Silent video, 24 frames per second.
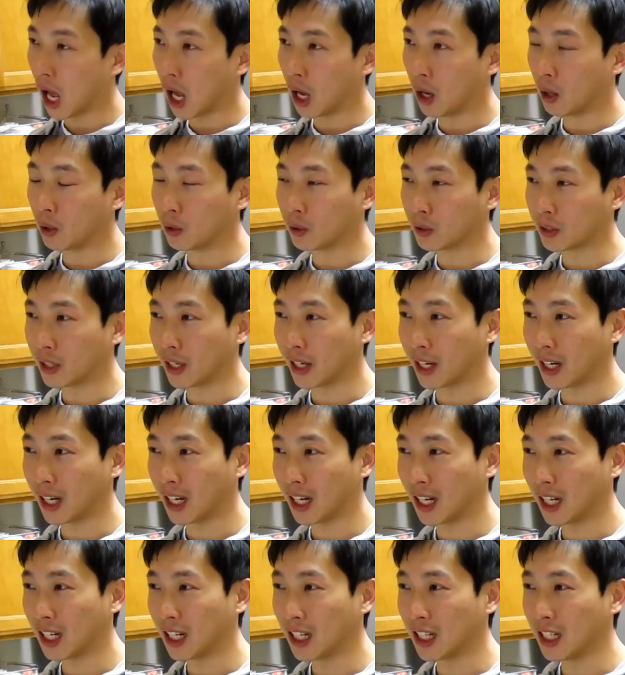
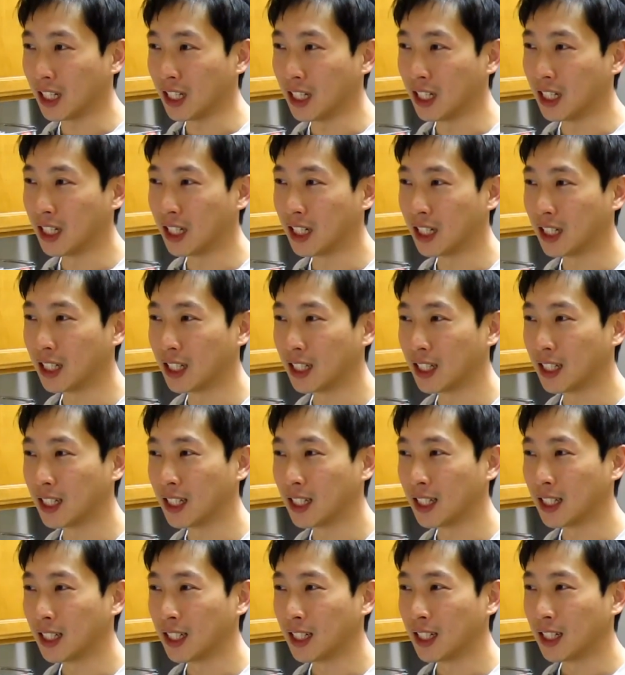Okay. Uh,
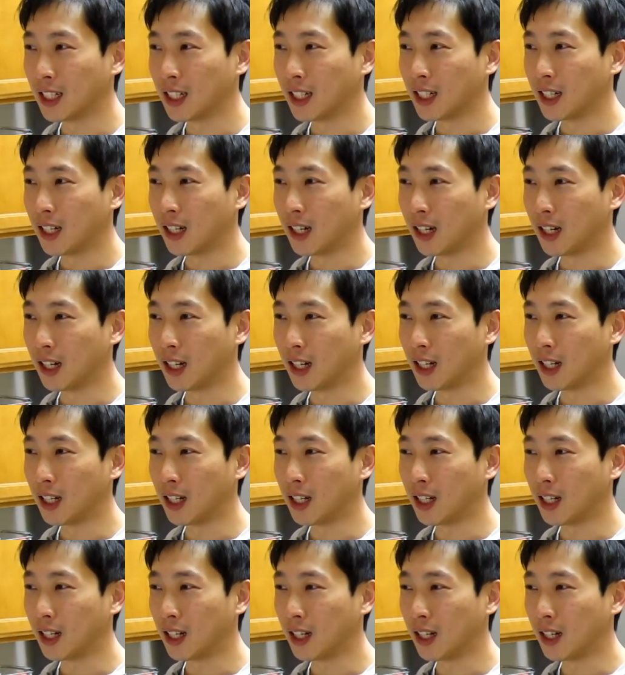
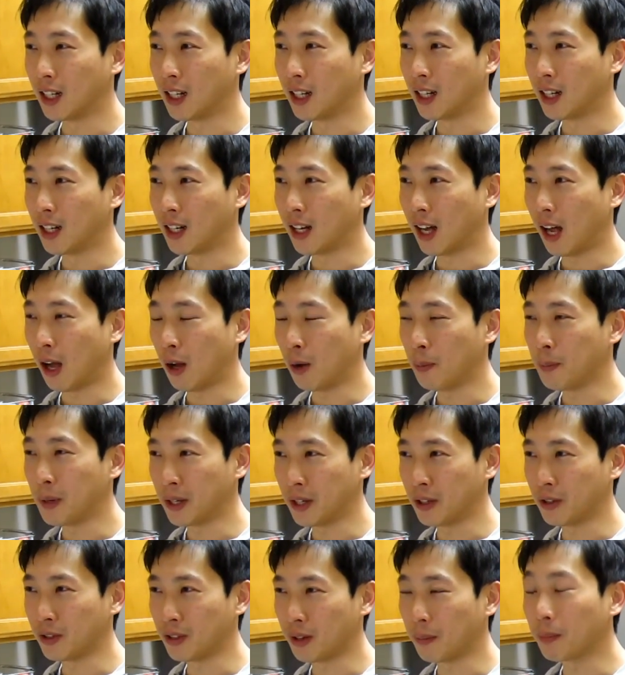I'll
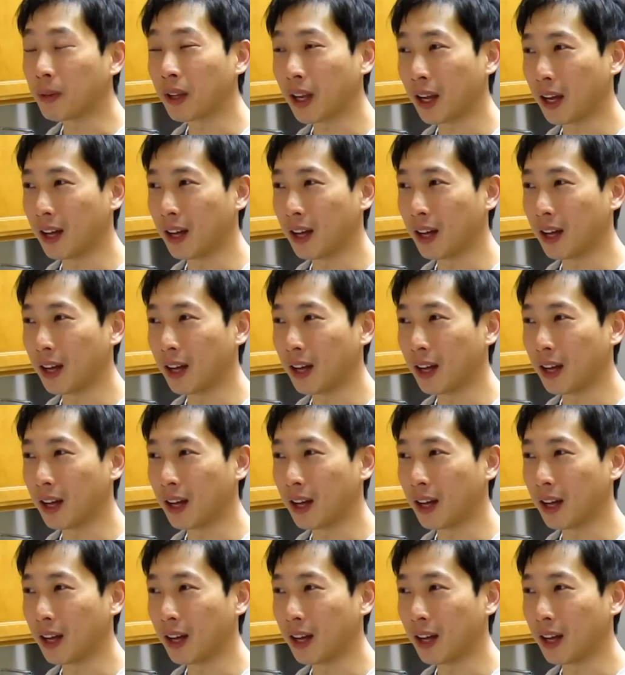make you something